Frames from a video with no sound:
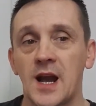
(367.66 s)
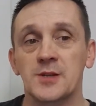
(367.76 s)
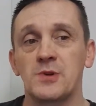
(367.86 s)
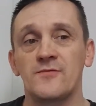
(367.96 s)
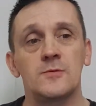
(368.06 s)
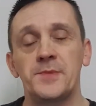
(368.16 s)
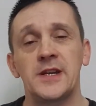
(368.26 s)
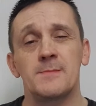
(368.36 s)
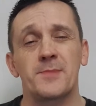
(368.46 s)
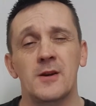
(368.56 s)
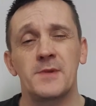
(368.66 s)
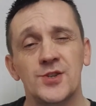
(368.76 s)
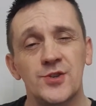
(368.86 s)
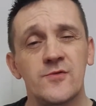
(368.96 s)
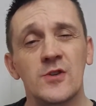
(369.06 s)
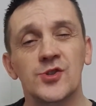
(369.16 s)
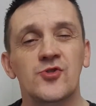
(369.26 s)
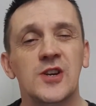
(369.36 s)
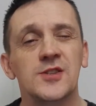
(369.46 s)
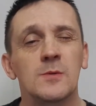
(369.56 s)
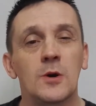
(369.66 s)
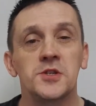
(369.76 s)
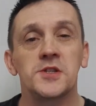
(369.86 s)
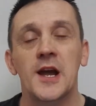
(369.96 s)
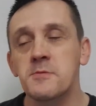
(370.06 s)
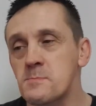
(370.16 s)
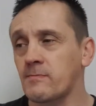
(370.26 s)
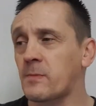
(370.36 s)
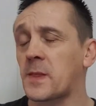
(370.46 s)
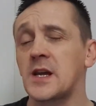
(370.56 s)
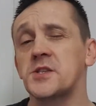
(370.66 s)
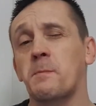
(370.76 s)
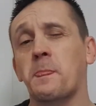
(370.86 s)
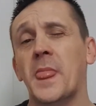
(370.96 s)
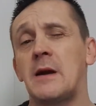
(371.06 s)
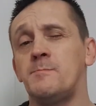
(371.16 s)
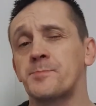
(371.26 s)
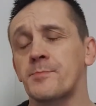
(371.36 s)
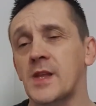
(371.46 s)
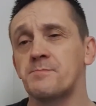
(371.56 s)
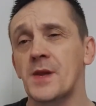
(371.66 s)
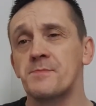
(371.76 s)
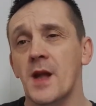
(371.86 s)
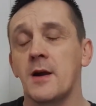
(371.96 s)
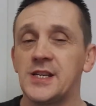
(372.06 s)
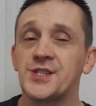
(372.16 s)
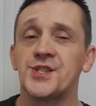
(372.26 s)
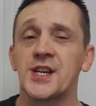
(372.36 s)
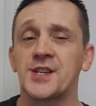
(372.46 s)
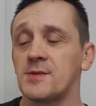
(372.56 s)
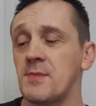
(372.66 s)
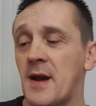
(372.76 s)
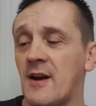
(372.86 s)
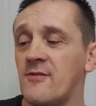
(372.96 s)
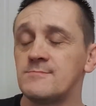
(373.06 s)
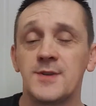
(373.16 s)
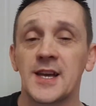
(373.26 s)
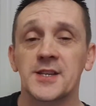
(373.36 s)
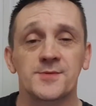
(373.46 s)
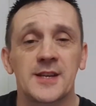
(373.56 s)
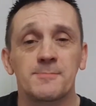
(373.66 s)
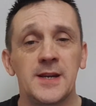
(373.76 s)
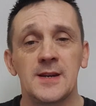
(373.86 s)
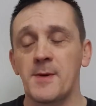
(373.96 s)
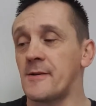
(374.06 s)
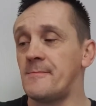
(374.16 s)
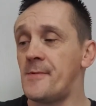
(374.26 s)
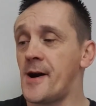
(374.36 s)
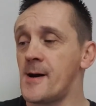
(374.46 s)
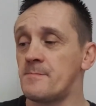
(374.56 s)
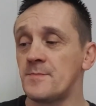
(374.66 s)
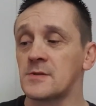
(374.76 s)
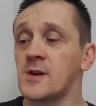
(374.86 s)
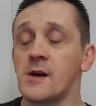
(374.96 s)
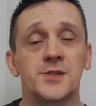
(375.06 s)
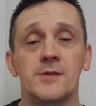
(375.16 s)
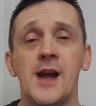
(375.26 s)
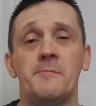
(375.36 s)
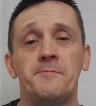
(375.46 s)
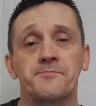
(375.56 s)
you've bought peanut butter, make sure you've got a drink to wash it down, because it is sticking to my mouth, but that's peanut butter. So yeah.